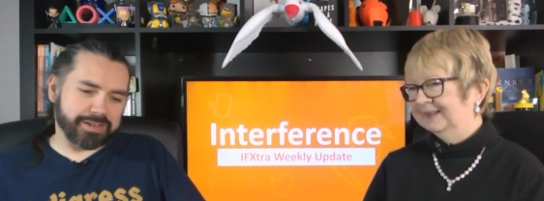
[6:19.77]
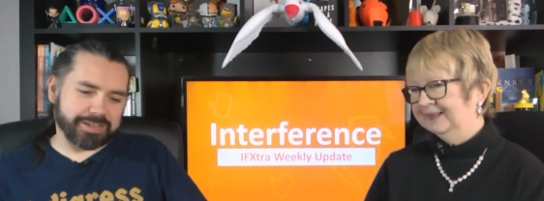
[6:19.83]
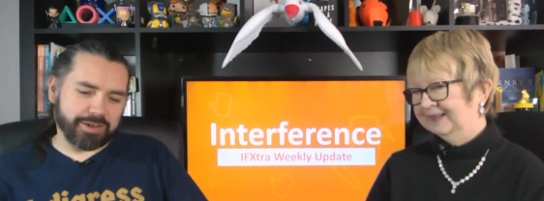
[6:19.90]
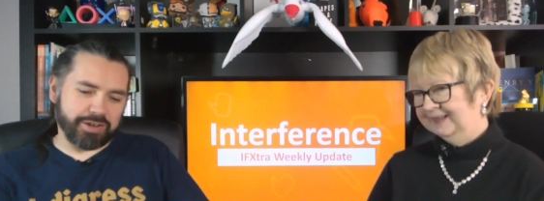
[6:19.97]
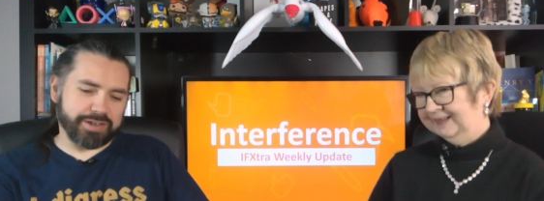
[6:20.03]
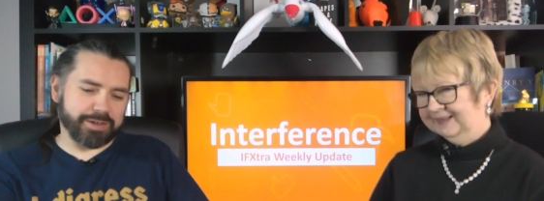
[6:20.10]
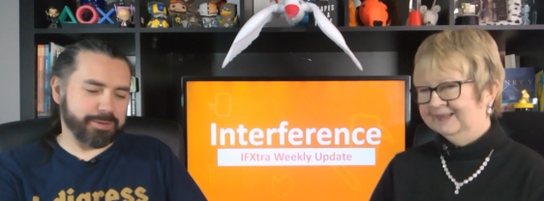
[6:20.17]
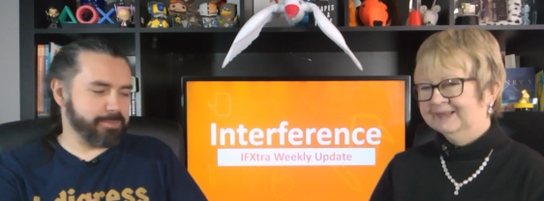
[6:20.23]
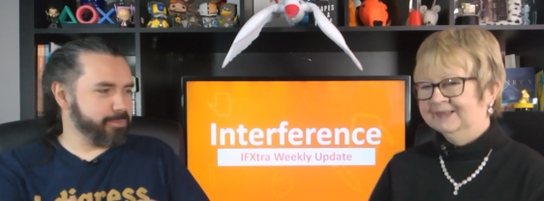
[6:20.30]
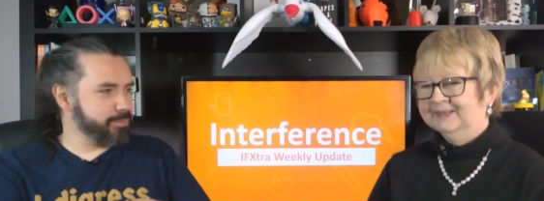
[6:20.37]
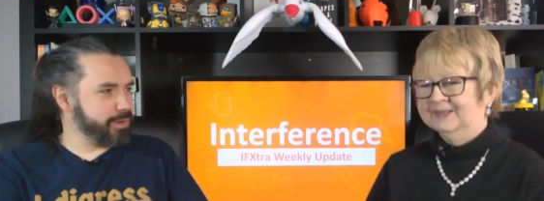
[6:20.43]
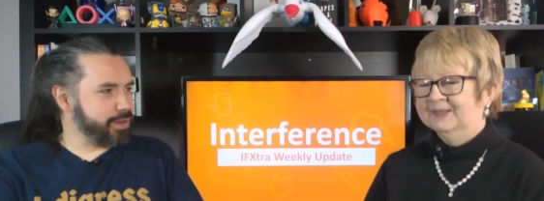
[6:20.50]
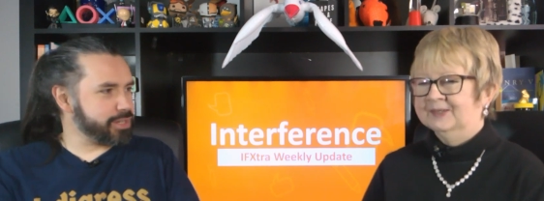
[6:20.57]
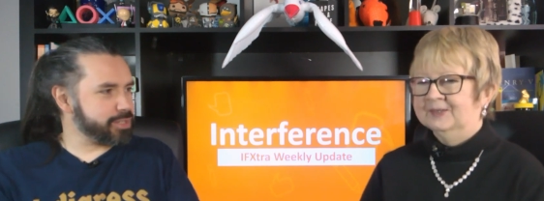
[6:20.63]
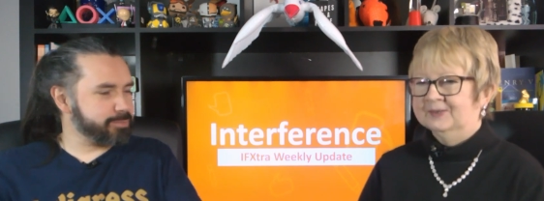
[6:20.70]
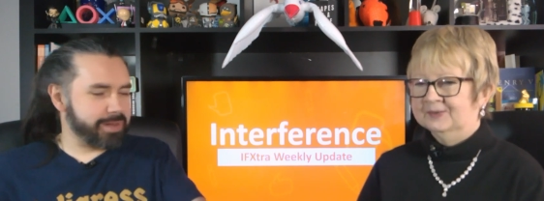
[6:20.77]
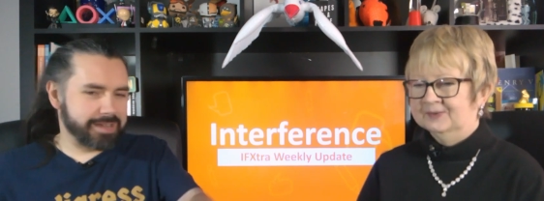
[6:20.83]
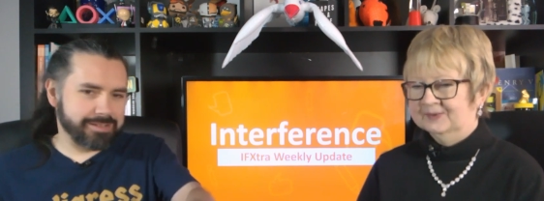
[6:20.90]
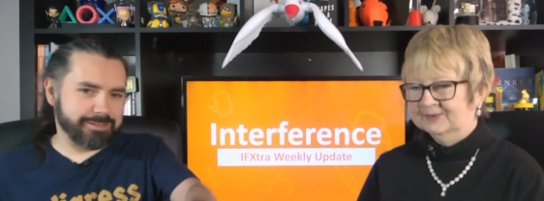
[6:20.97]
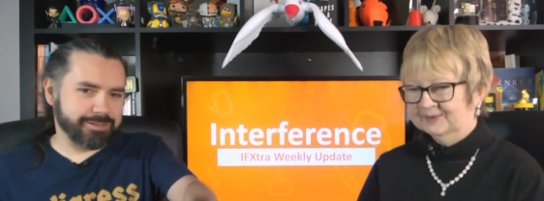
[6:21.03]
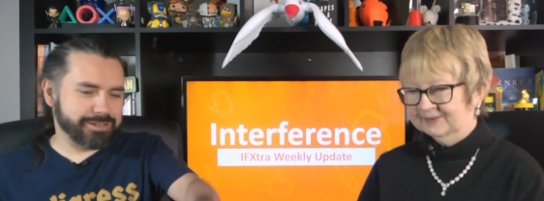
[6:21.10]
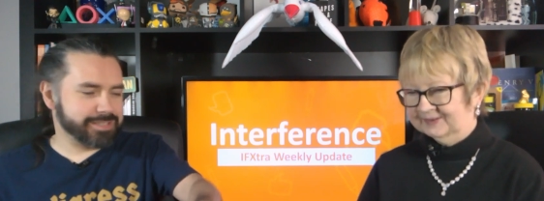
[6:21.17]
Speaker 1: got a
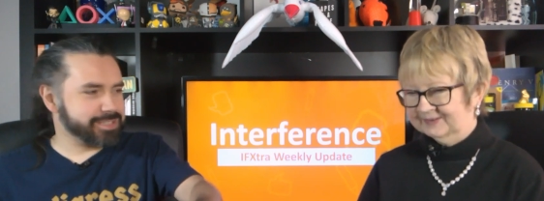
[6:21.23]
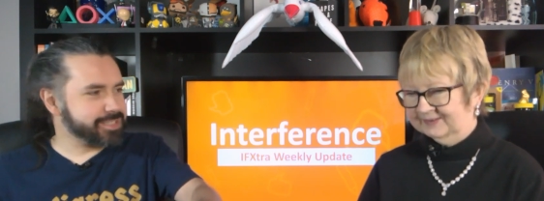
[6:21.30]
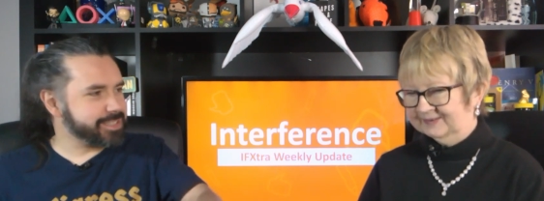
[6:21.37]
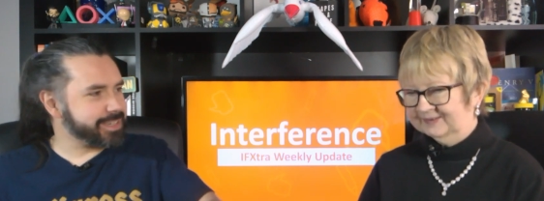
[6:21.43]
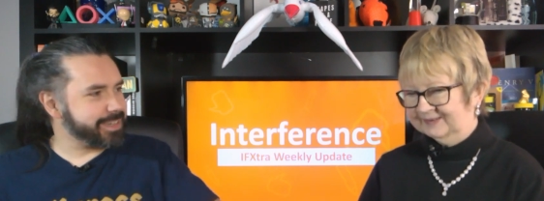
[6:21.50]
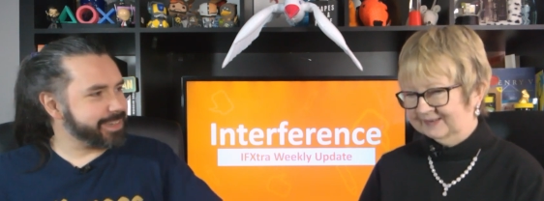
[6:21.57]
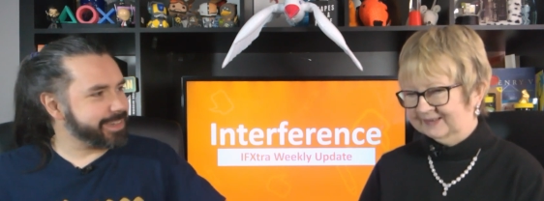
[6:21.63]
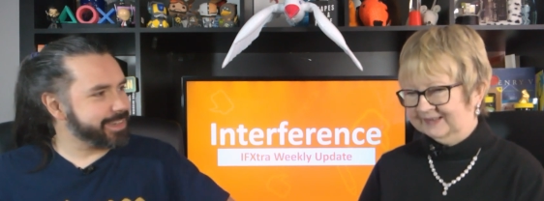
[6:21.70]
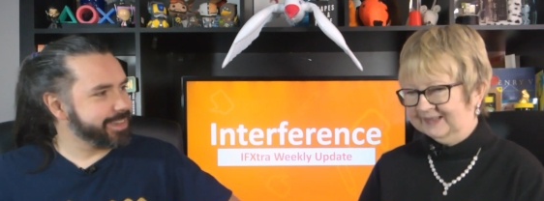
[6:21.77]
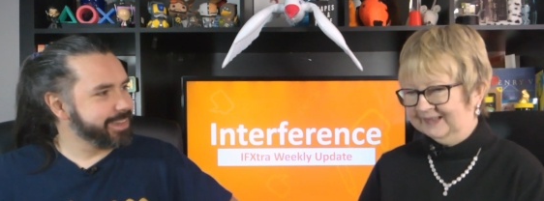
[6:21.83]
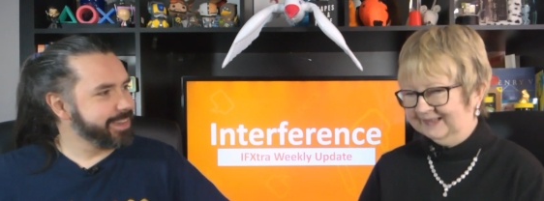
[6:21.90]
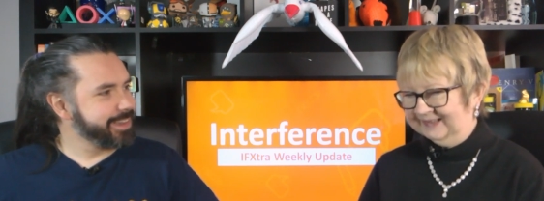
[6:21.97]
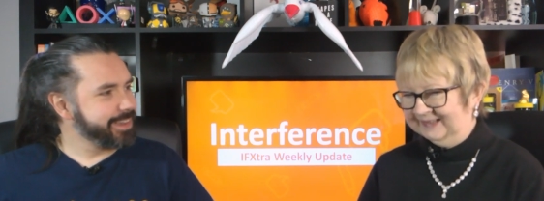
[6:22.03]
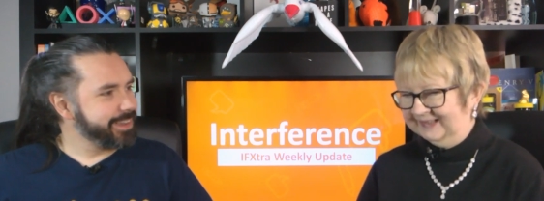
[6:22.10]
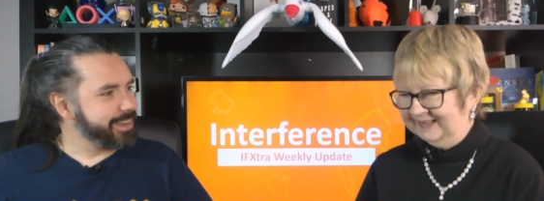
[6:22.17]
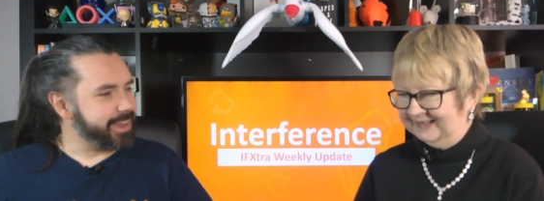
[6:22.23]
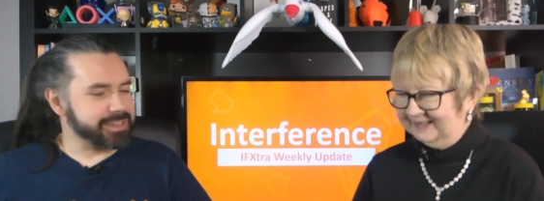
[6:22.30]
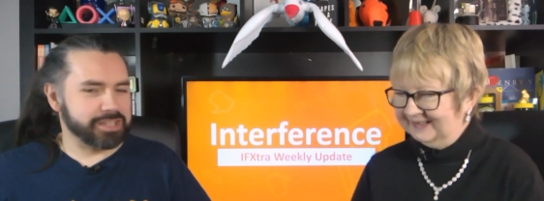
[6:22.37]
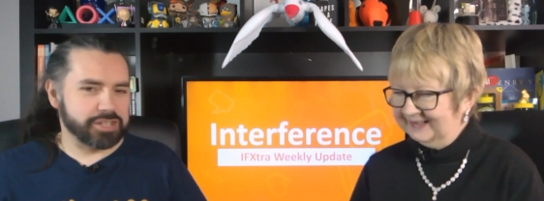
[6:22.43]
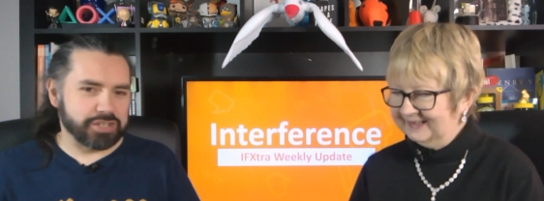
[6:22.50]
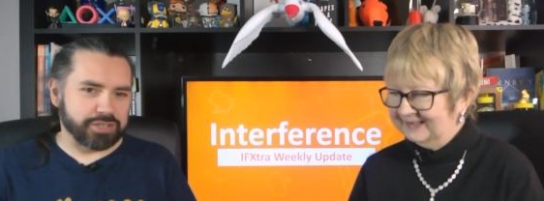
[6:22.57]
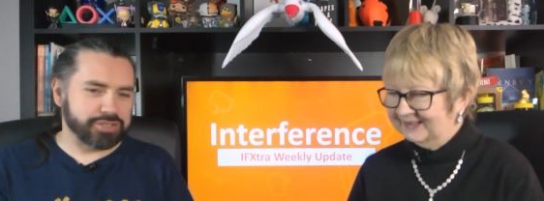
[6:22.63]
marshmallow on a stick and
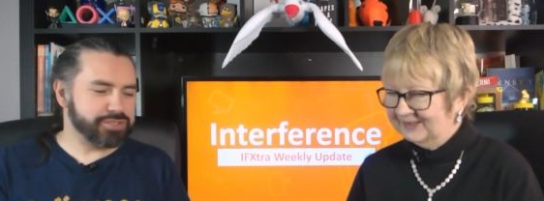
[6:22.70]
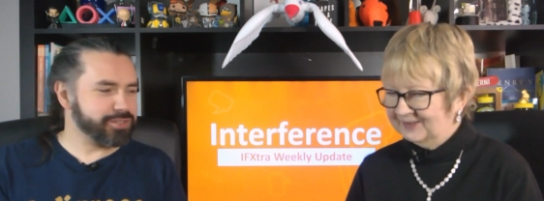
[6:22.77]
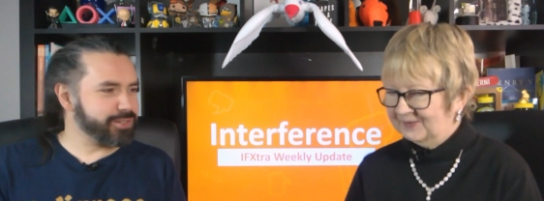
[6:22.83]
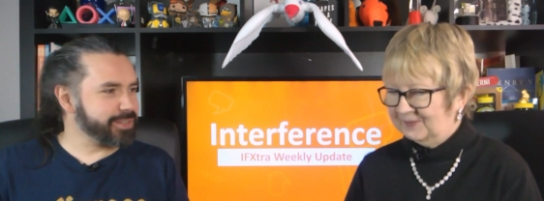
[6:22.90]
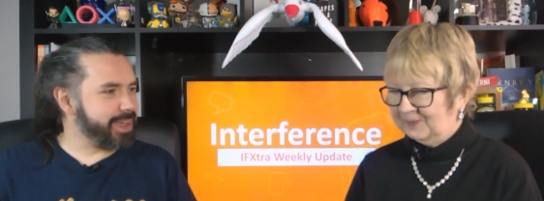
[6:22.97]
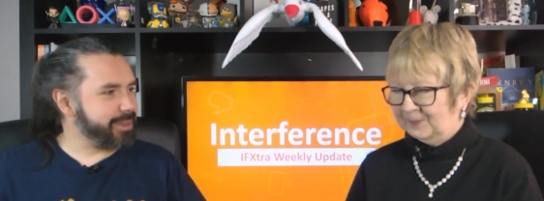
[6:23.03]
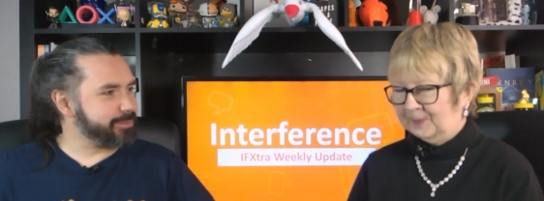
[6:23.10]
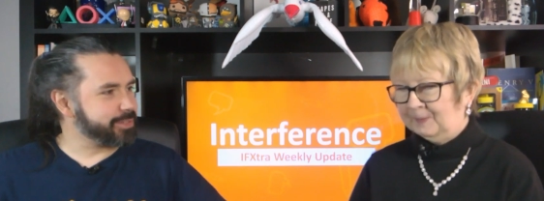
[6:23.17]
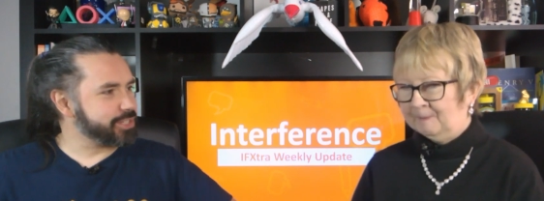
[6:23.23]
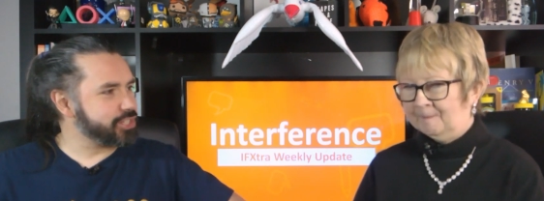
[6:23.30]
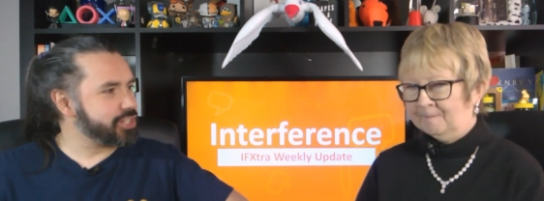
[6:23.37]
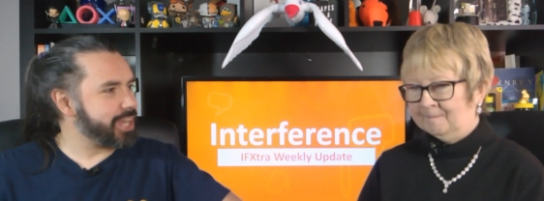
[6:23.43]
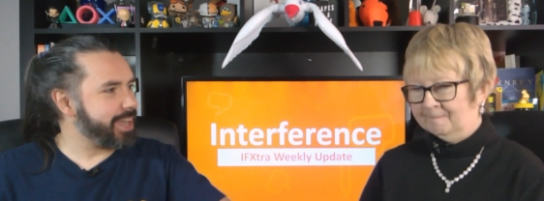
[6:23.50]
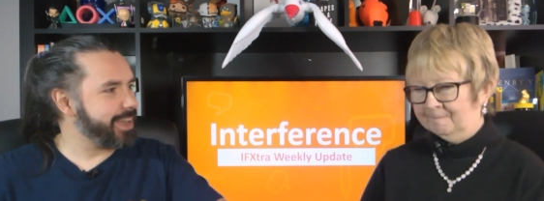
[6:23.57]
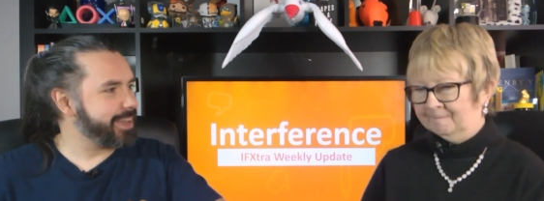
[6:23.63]
you're just all having a chat